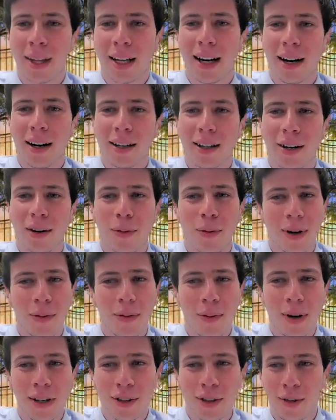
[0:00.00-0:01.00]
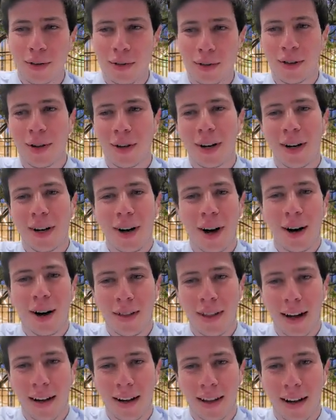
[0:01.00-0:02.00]
When did you sort of know
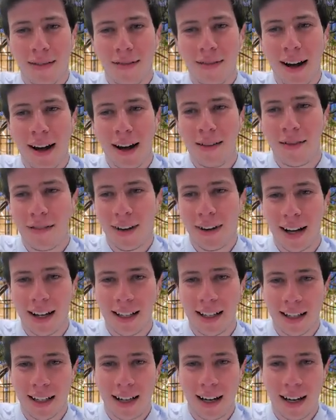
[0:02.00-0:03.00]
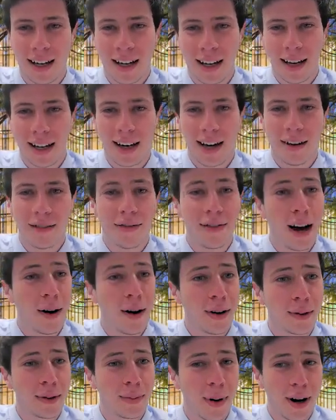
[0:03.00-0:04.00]
that FanFix had
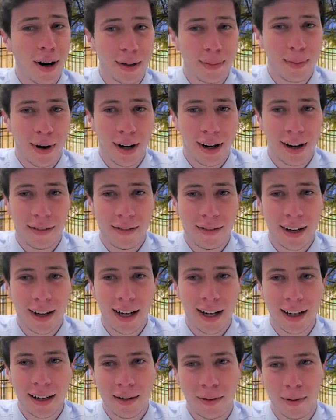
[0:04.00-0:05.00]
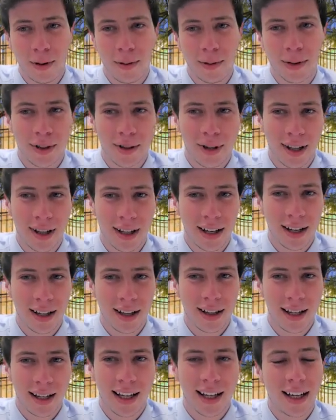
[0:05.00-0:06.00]
found its product market fit, and what were sort of
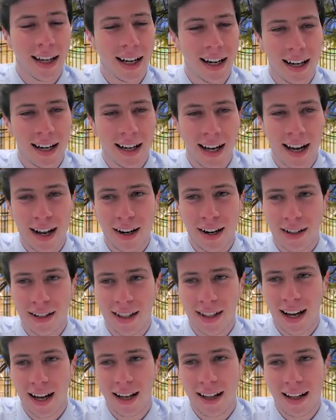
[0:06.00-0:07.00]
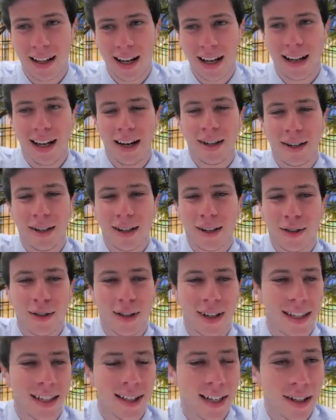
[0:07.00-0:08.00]
the key indicators that led you to this
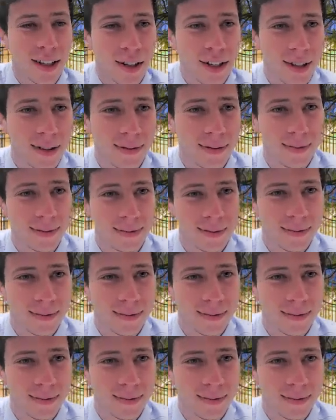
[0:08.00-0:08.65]
realization?